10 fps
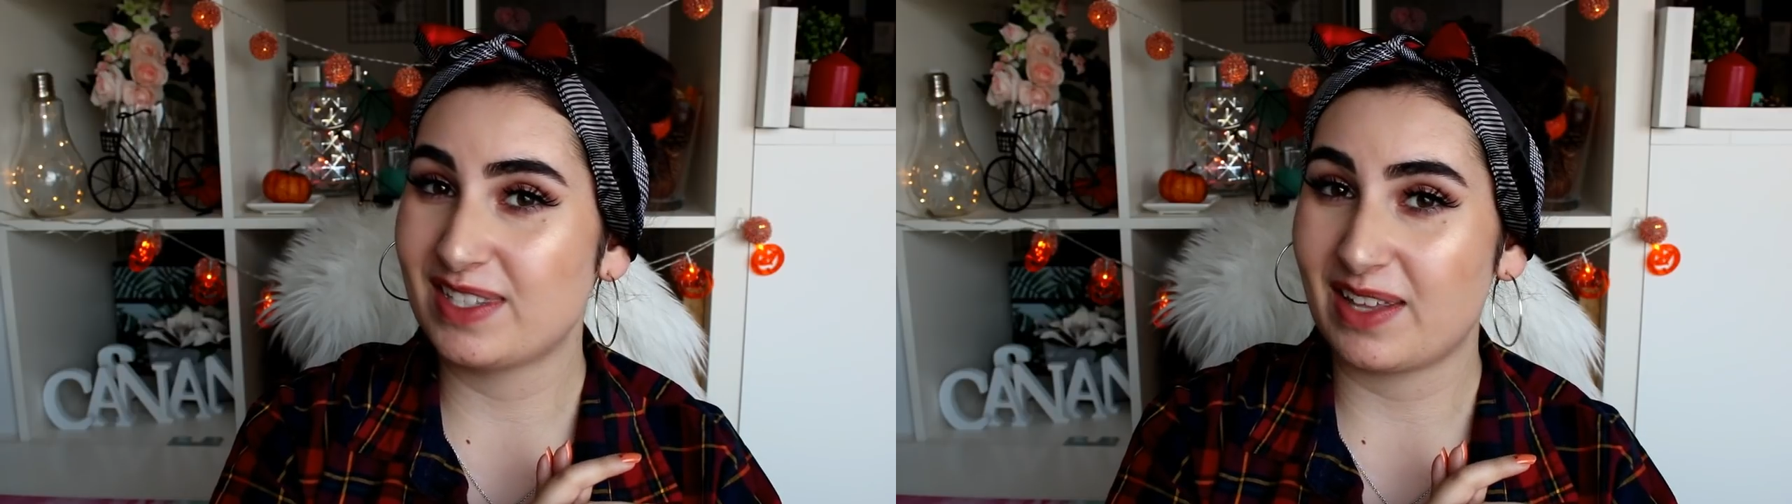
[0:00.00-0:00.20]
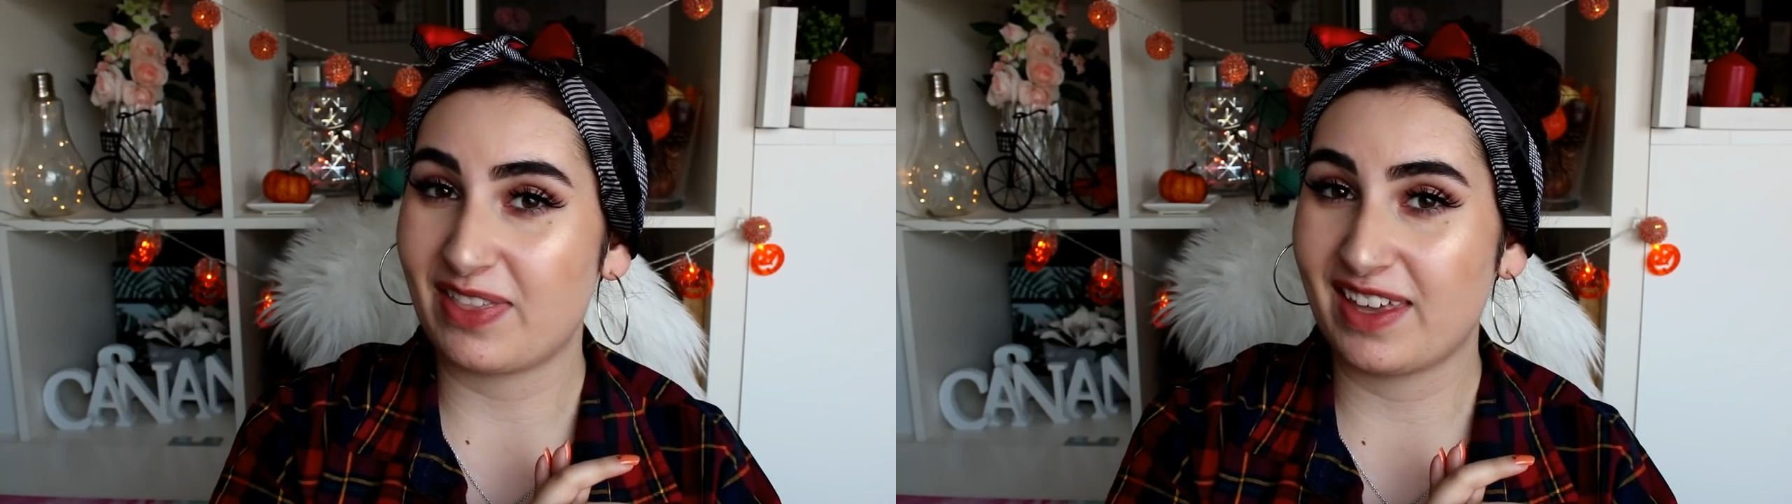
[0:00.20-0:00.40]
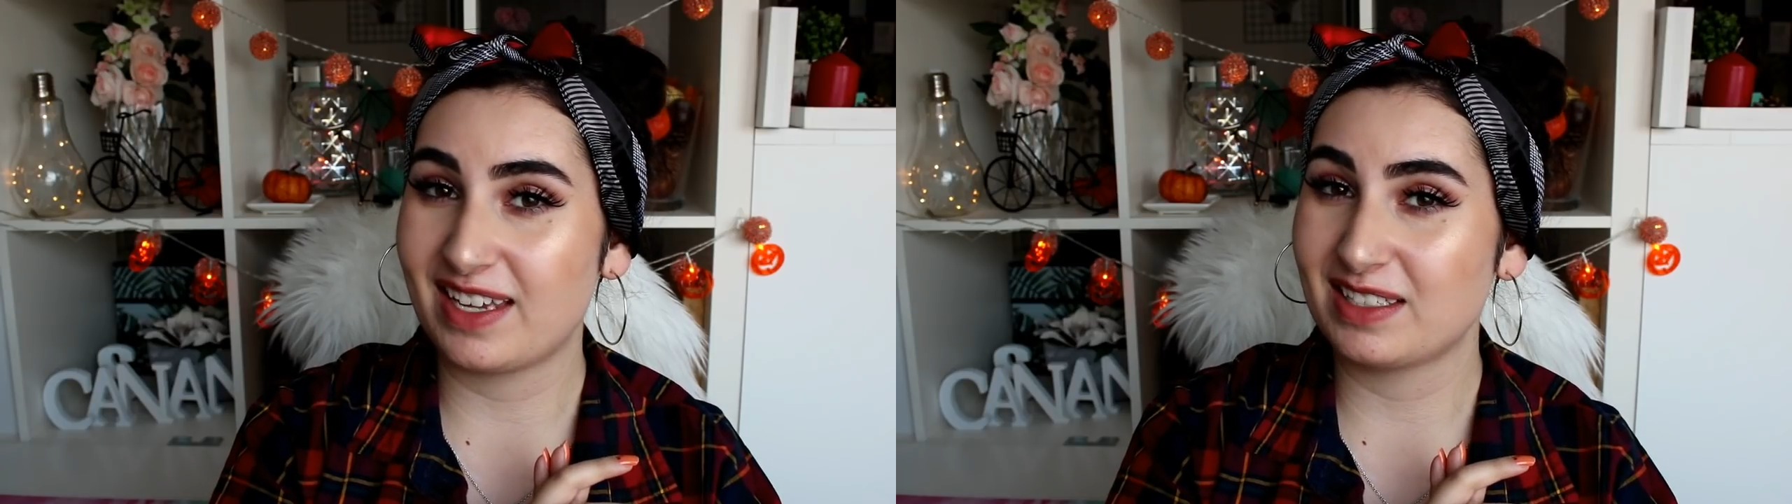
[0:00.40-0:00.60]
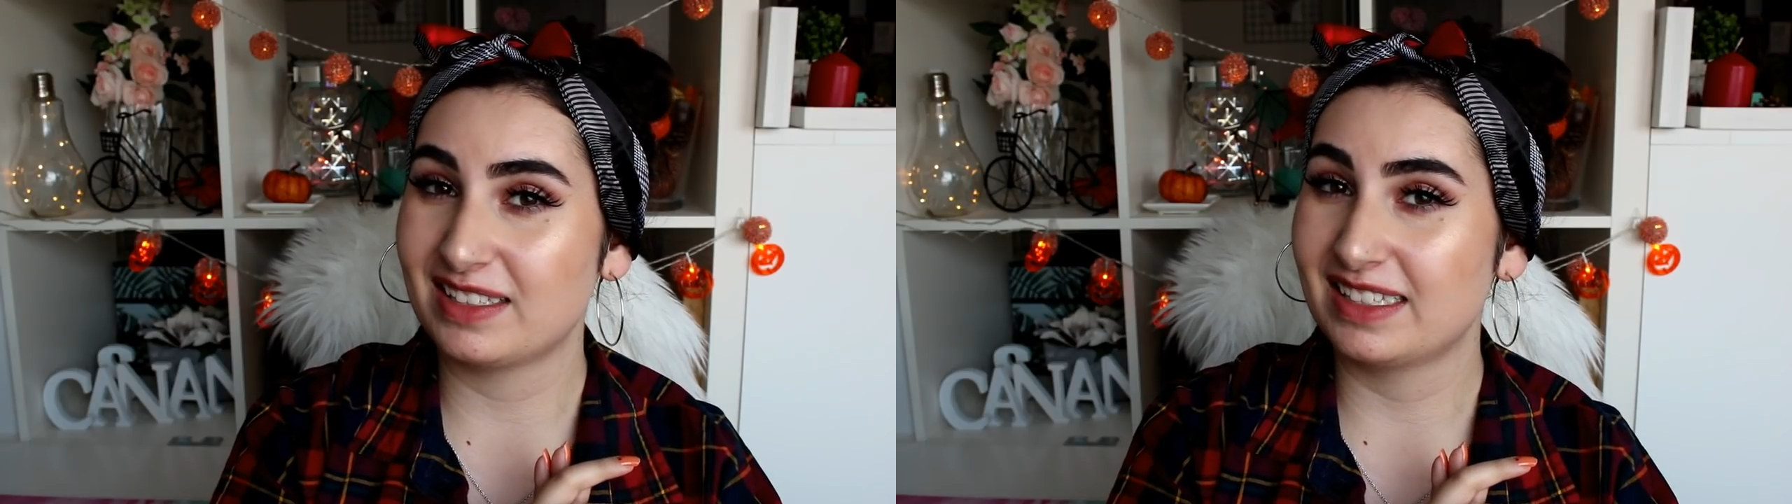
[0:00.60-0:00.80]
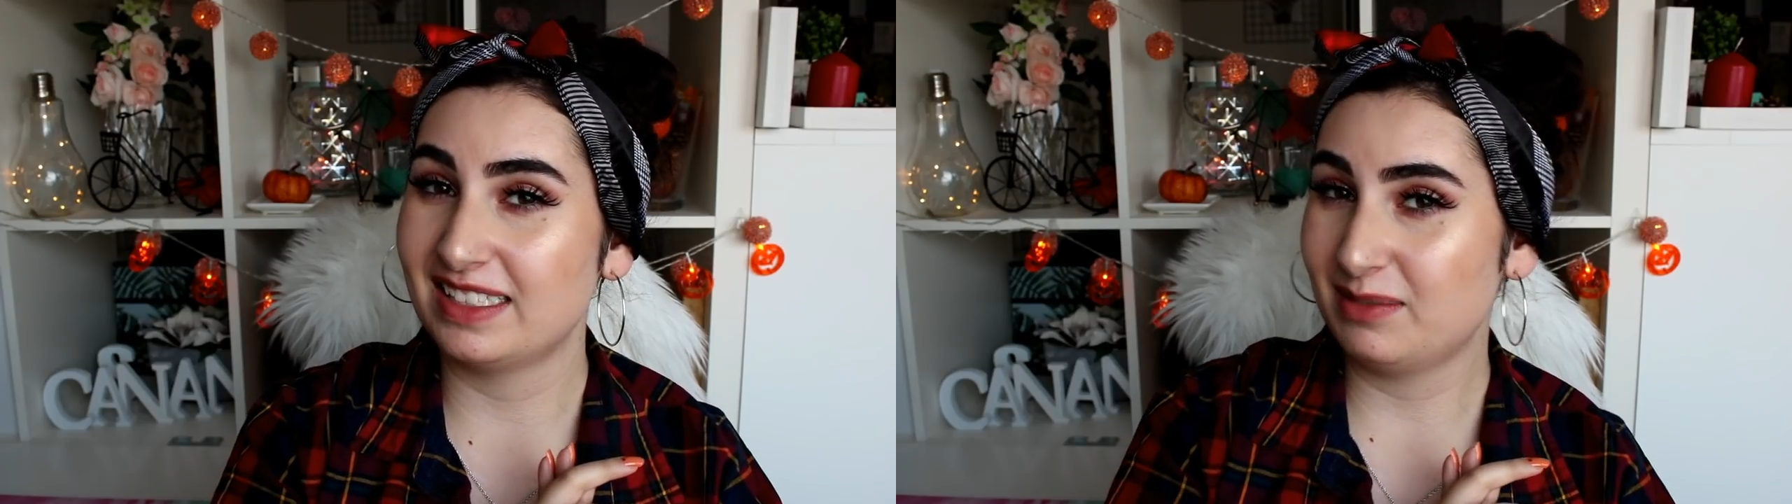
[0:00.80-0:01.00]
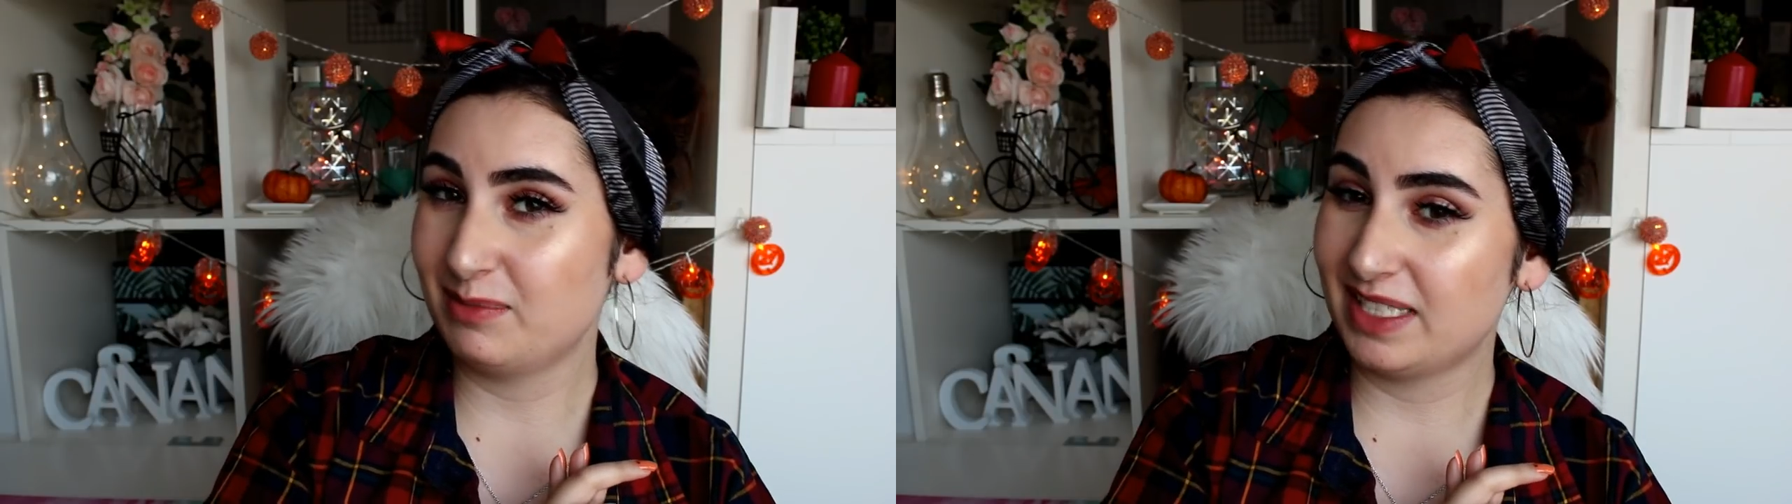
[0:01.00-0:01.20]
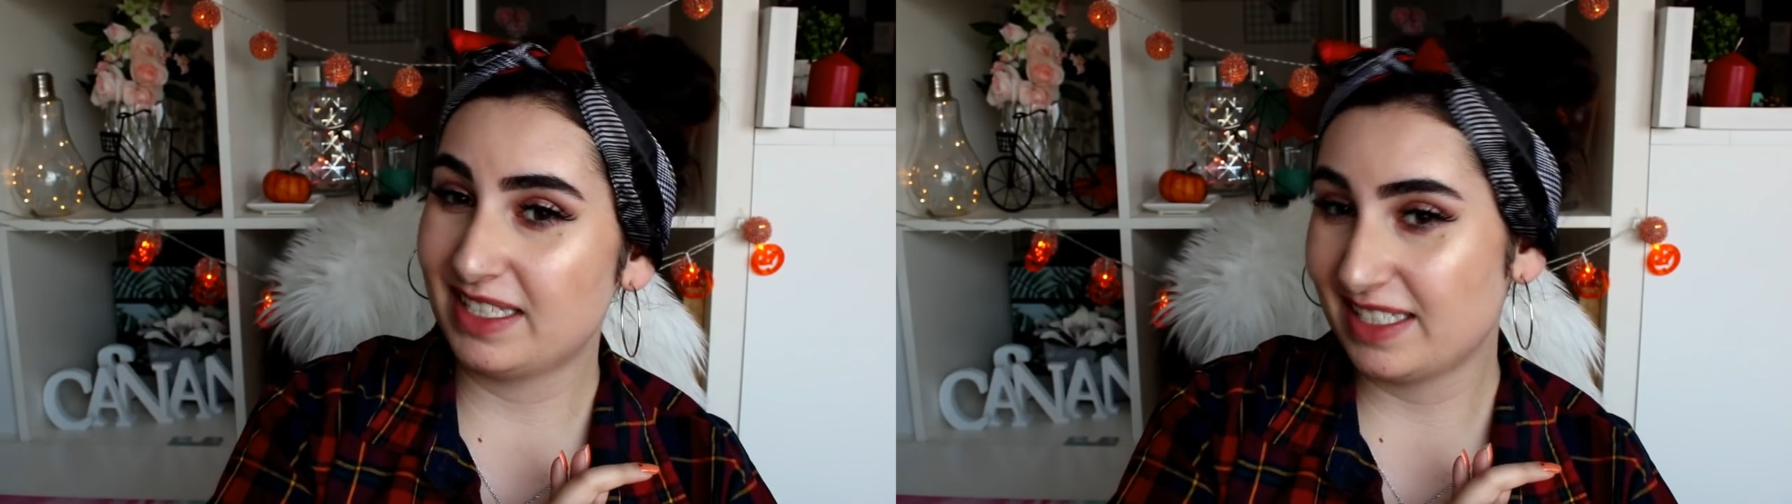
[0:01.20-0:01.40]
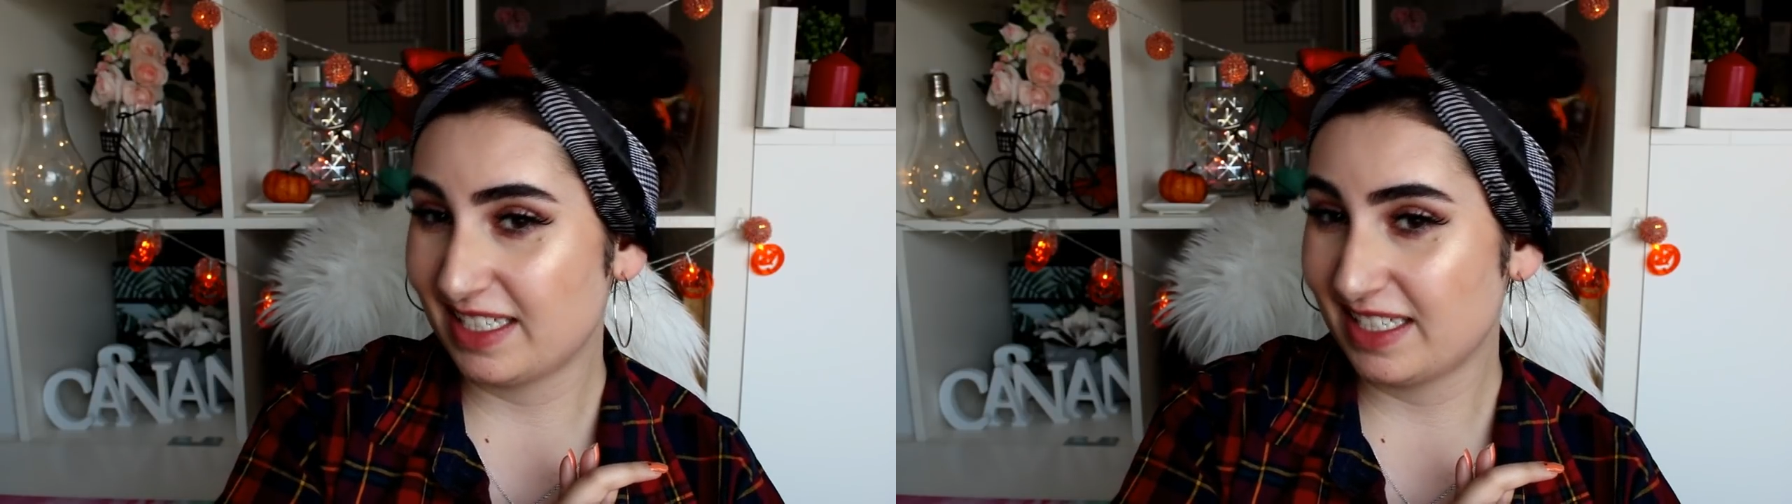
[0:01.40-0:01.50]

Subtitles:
something a little bit